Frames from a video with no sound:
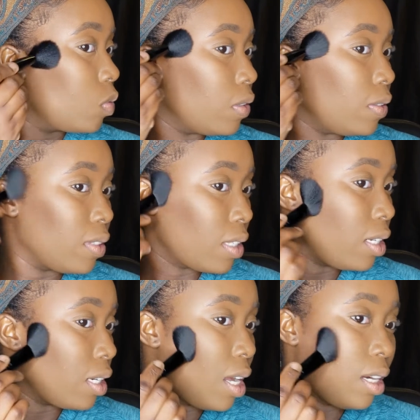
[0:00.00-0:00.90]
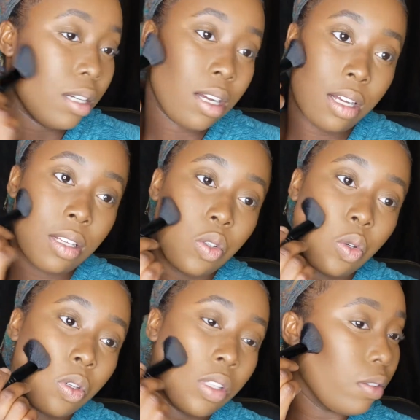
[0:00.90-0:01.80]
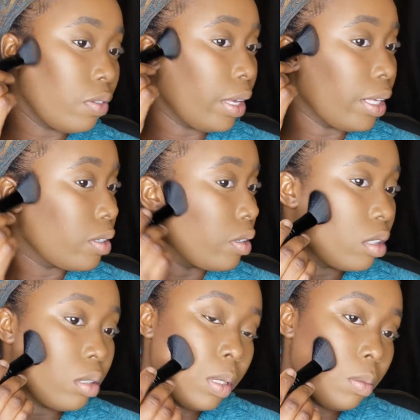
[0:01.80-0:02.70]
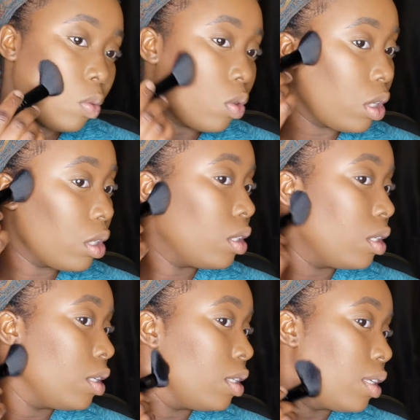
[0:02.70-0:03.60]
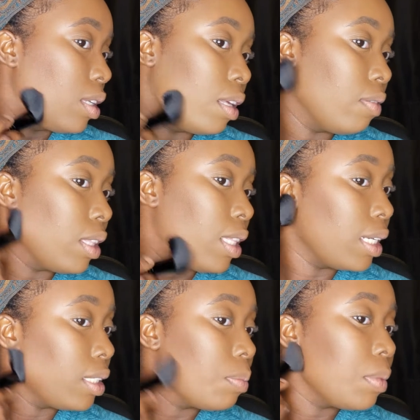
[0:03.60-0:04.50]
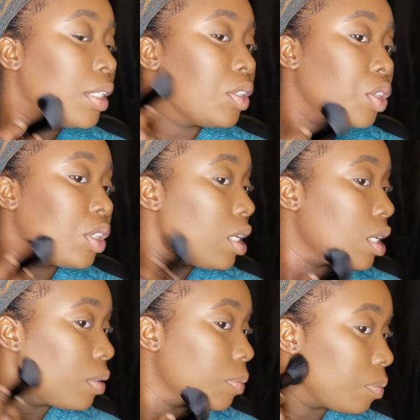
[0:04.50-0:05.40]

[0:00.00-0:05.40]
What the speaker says: I'm just gonna kind of contour the face a little bit more, give it that dimension